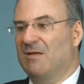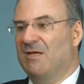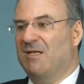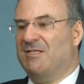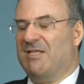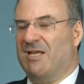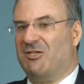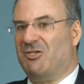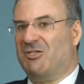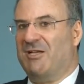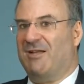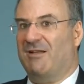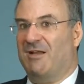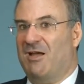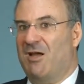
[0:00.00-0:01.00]
It's that
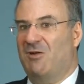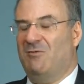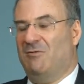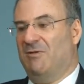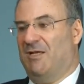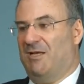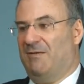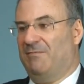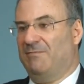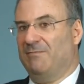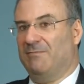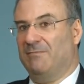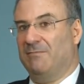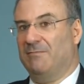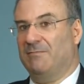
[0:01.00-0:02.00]
shall only.
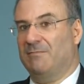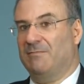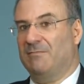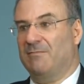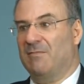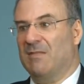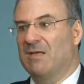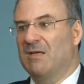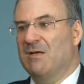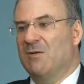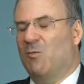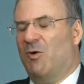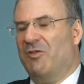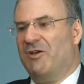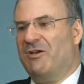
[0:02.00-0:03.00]

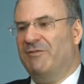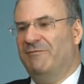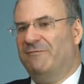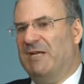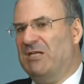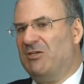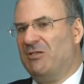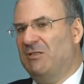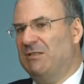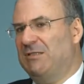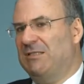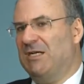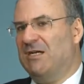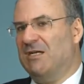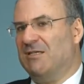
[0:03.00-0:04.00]
What the Convention
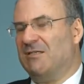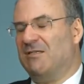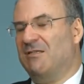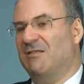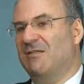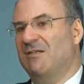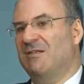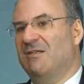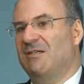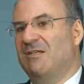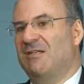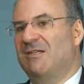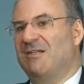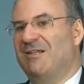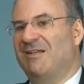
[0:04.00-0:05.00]
does,
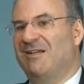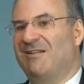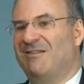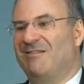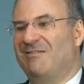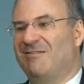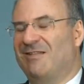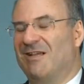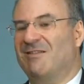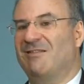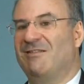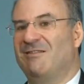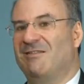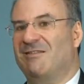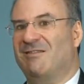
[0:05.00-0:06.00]
it
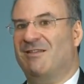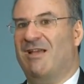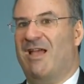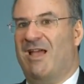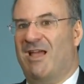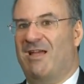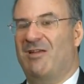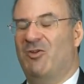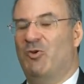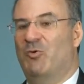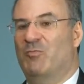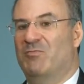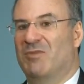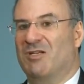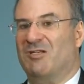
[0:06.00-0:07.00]
doesn't say you
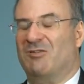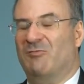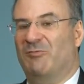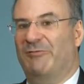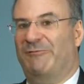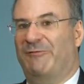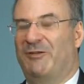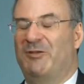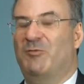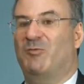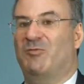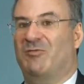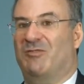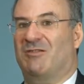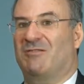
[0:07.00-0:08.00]
must
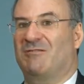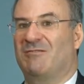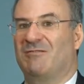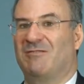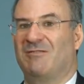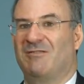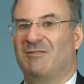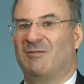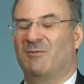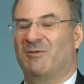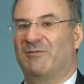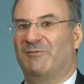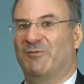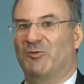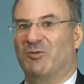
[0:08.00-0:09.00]
refuse to
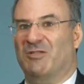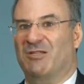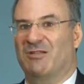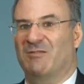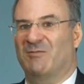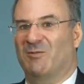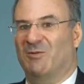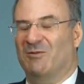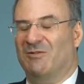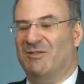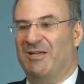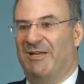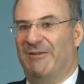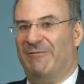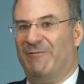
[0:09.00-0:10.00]
enforce the award
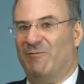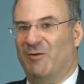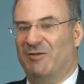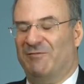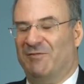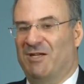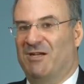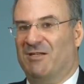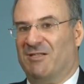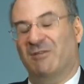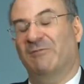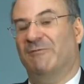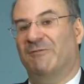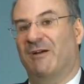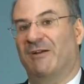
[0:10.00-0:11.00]
if one of the
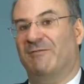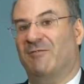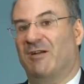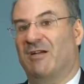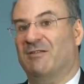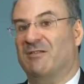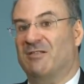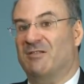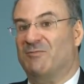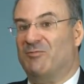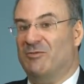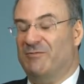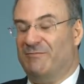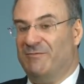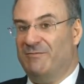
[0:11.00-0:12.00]
Article 5 grounds is
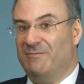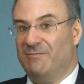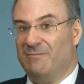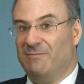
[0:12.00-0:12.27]
proven.